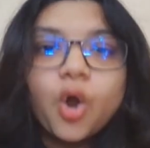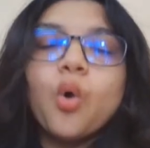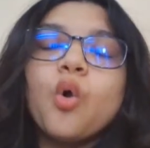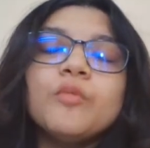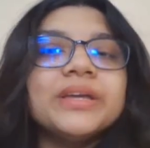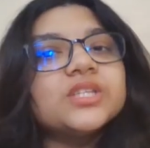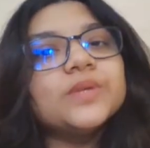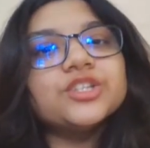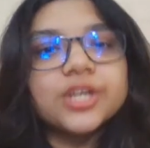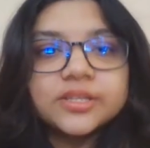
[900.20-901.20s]
O means
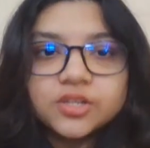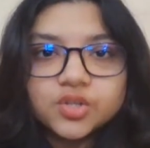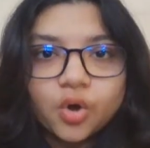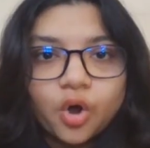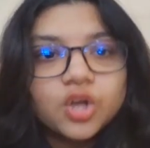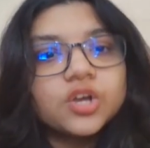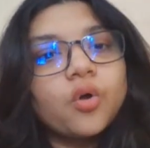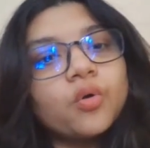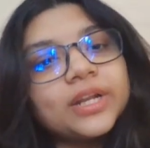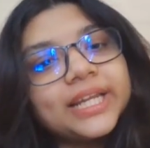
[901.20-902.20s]
we just saw
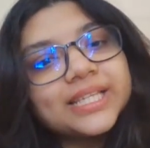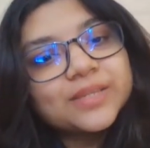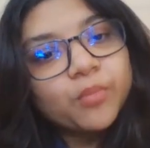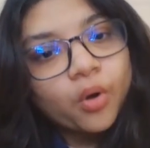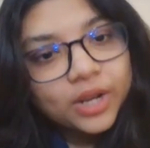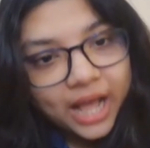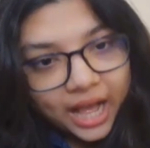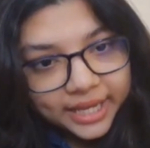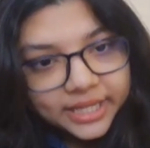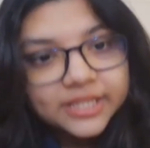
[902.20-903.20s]
only small
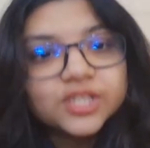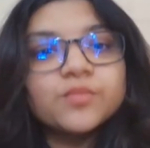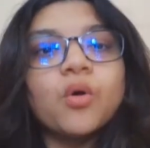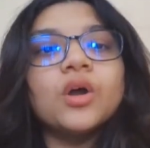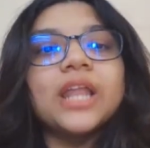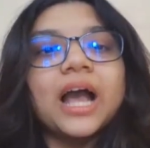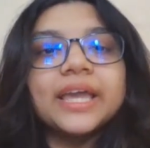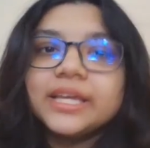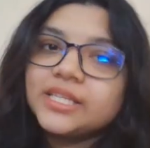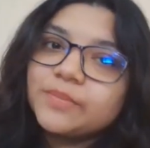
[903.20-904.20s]
I. Small
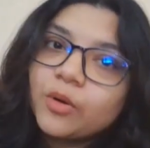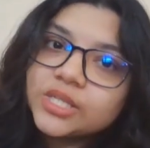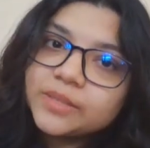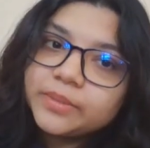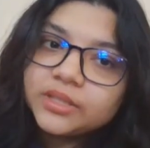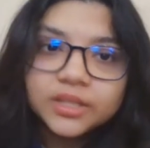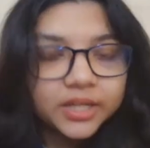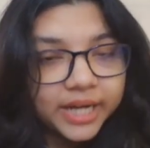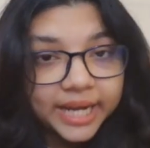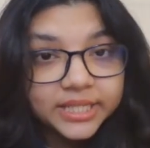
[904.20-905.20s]
I is possible,
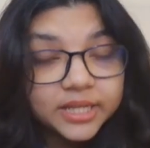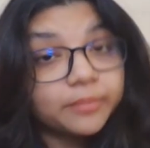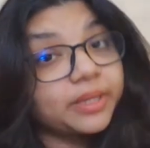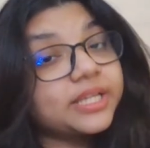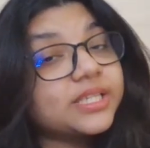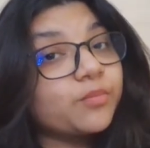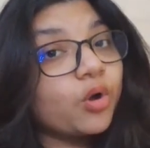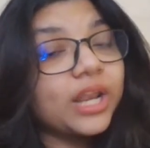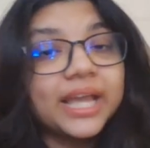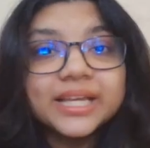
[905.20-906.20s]
right? Because
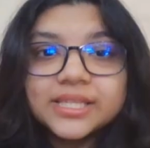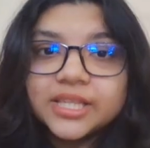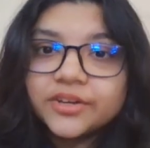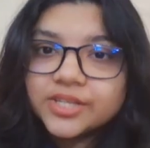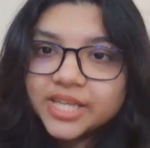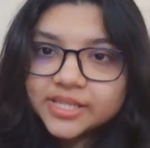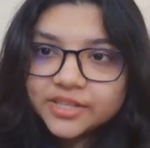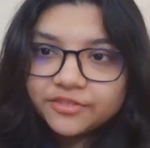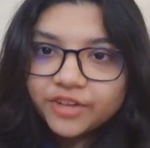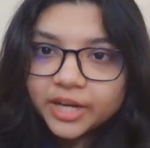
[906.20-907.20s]
small I is the
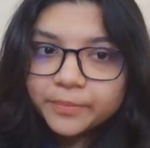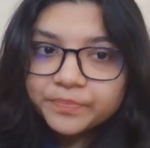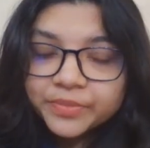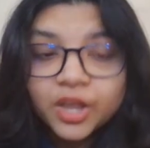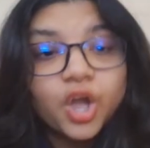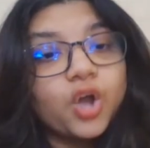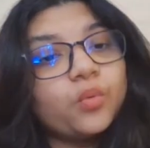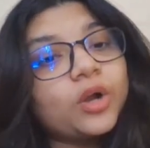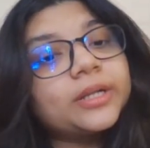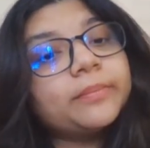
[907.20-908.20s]
recessive one.
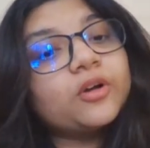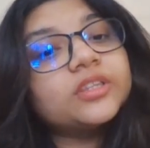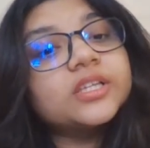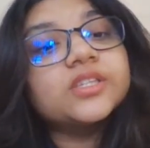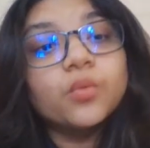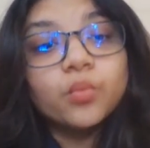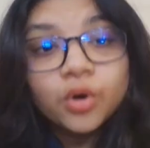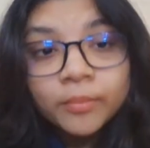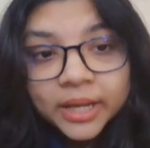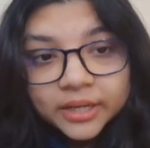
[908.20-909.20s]
What about this
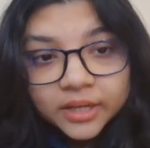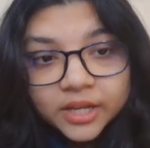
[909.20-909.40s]
woman?